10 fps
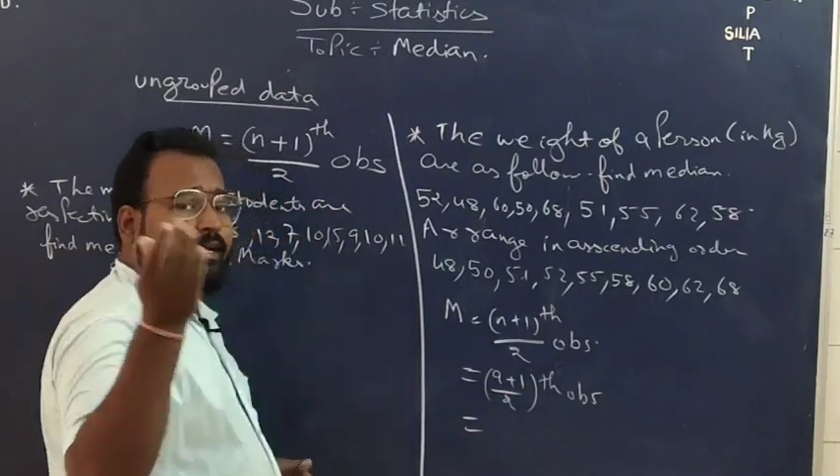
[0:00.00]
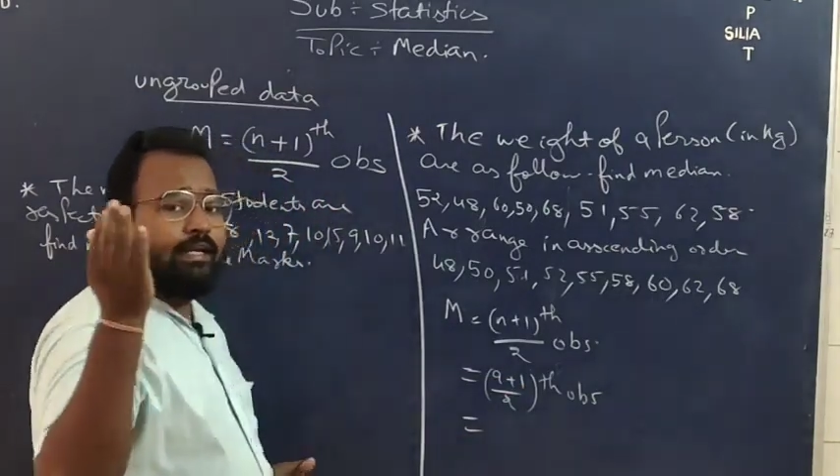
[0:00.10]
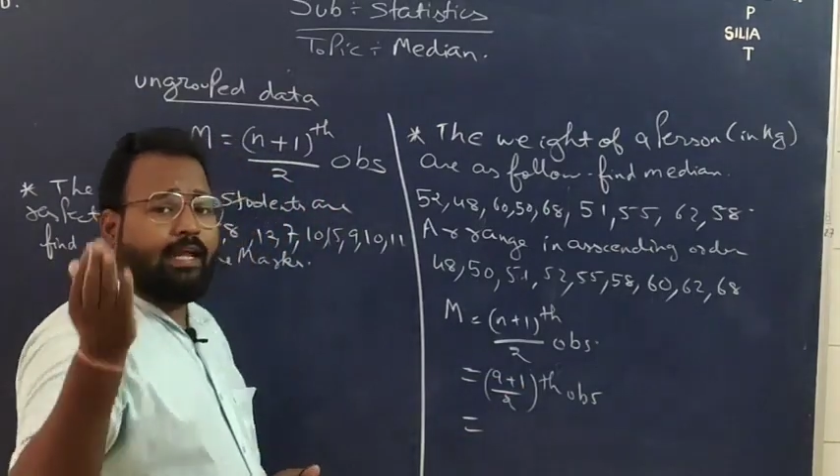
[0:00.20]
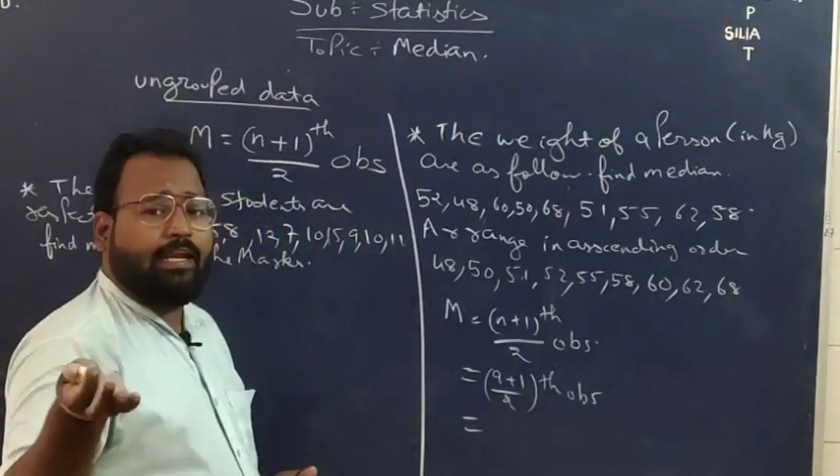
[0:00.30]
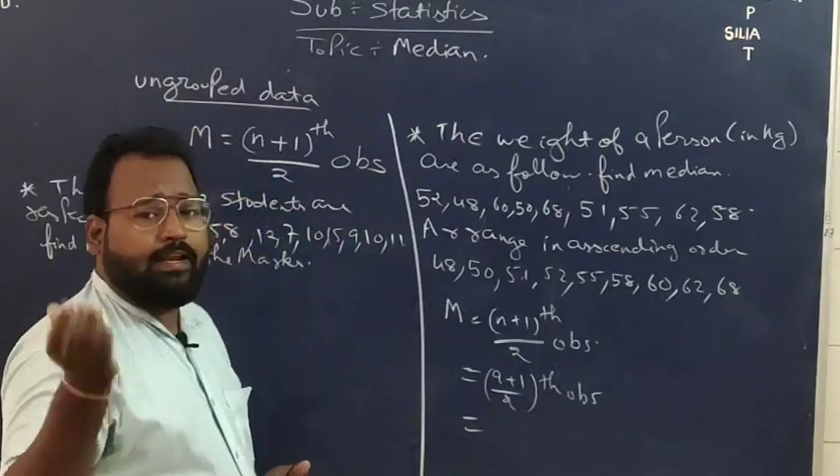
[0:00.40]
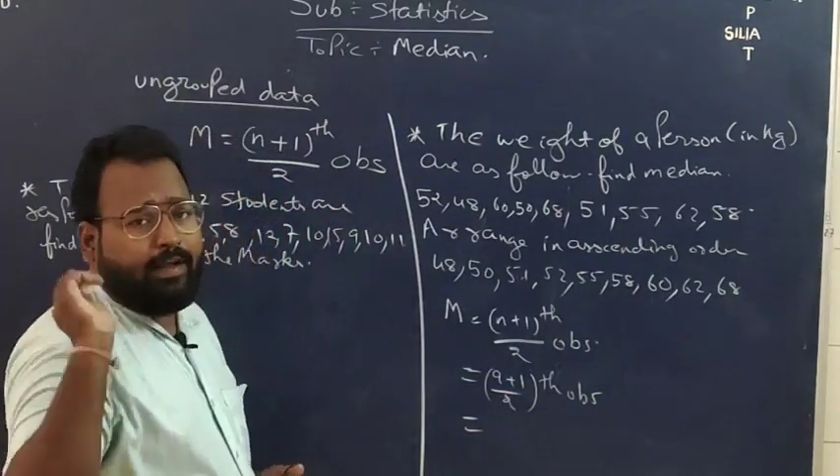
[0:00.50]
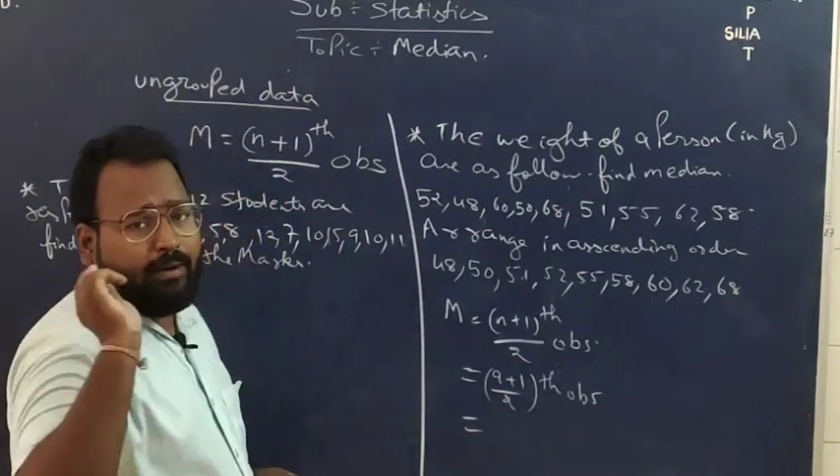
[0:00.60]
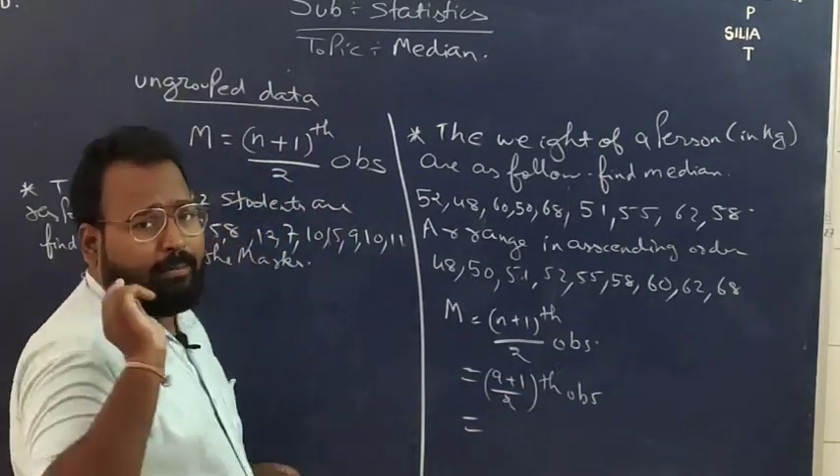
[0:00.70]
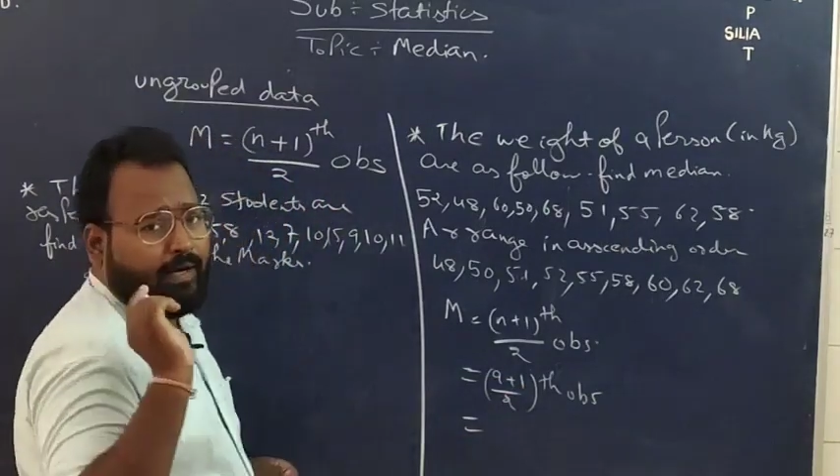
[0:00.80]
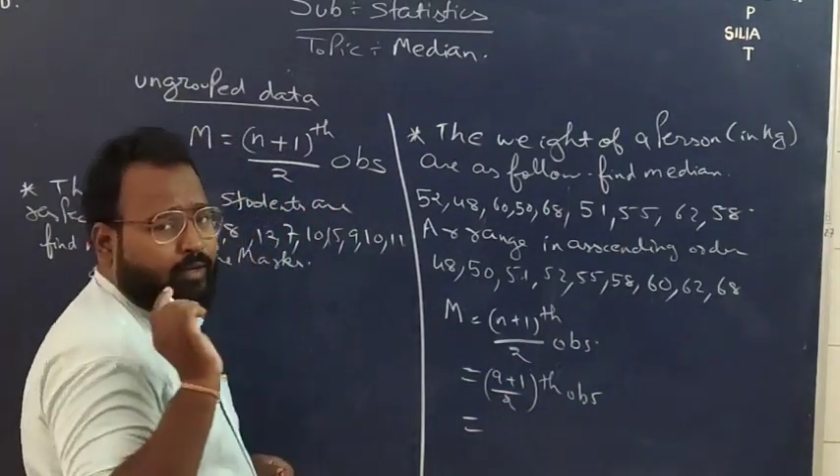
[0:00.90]
10
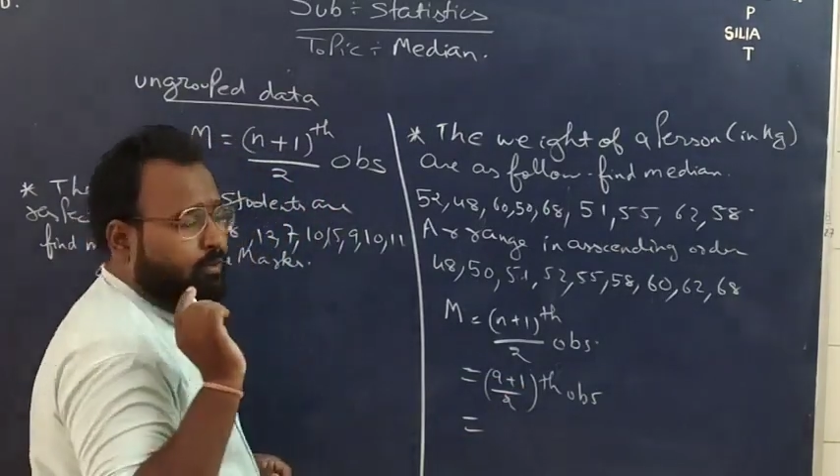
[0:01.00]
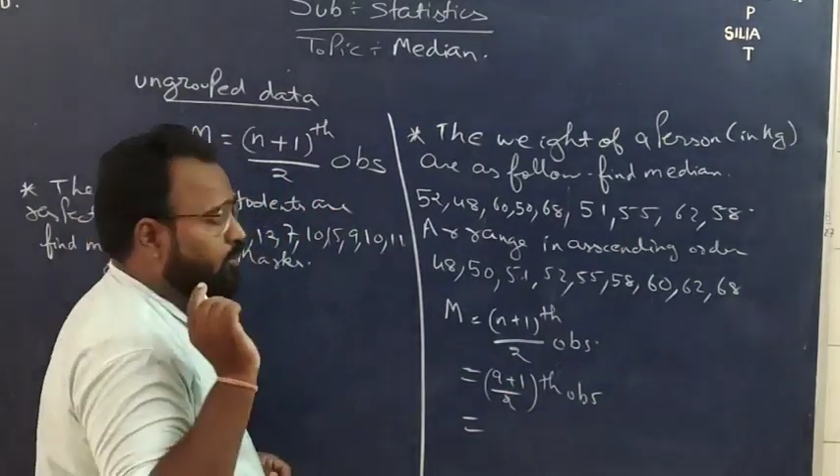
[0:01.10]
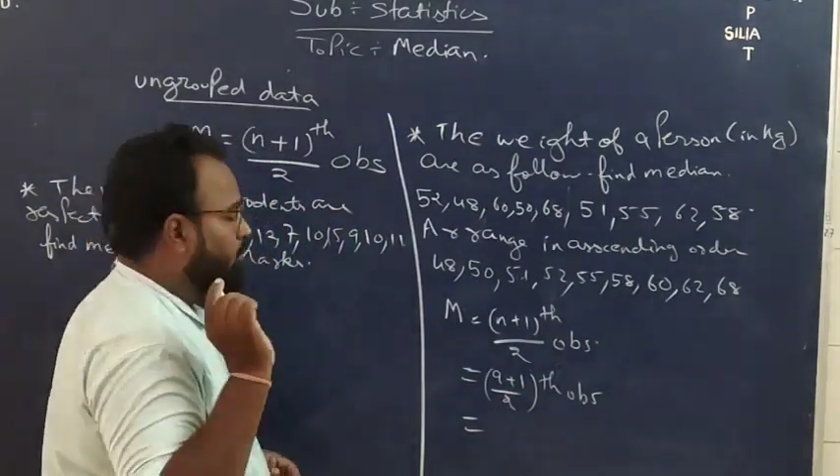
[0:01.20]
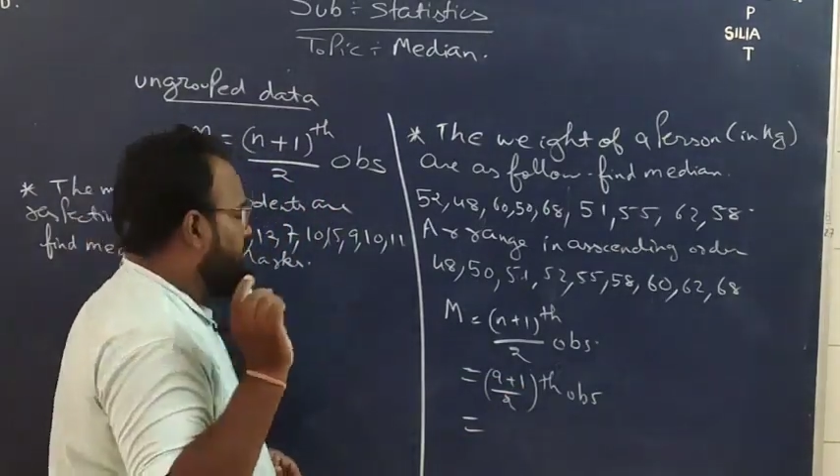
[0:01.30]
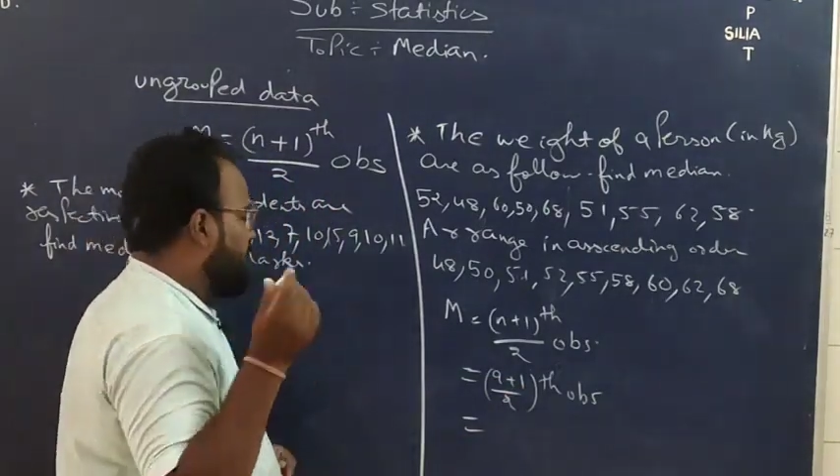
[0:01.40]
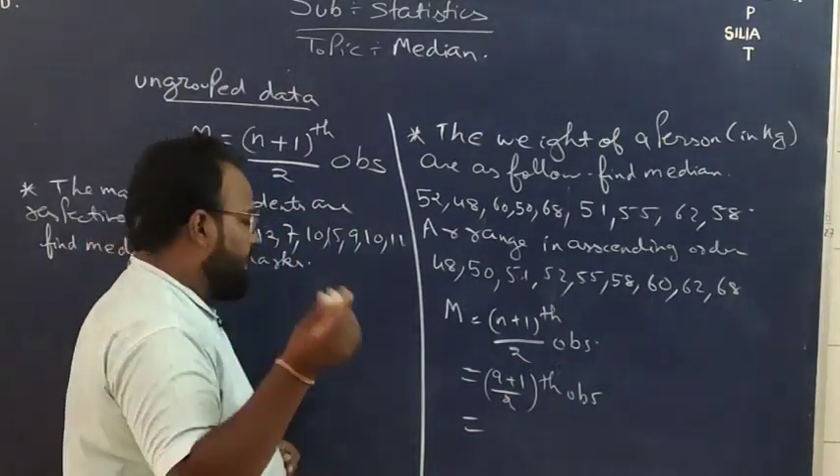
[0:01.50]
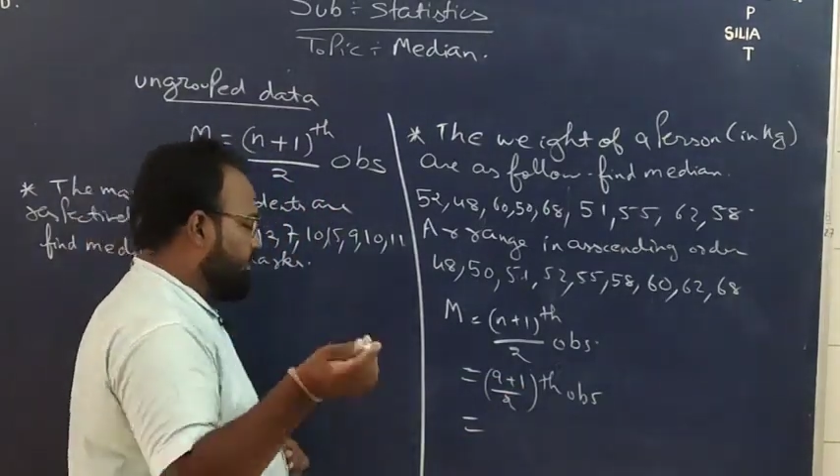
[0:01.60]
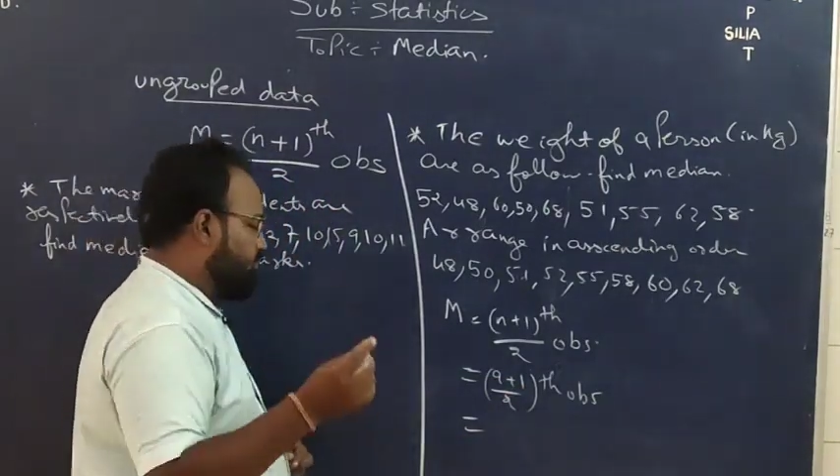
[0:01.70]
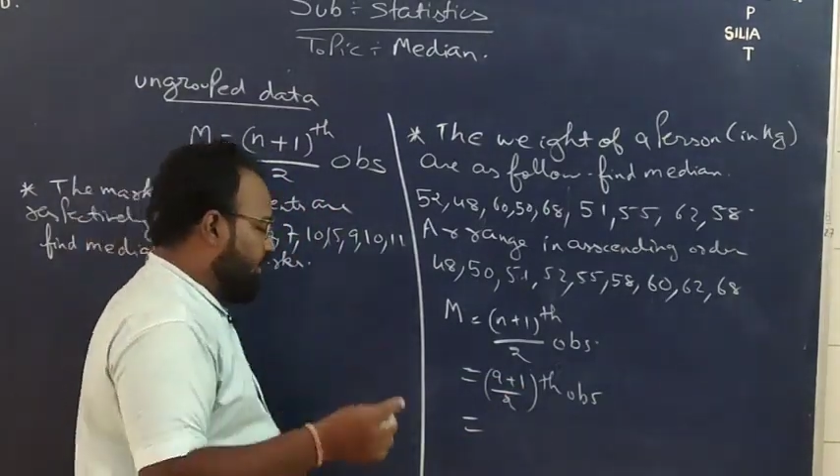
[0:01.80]
divided by 2, that is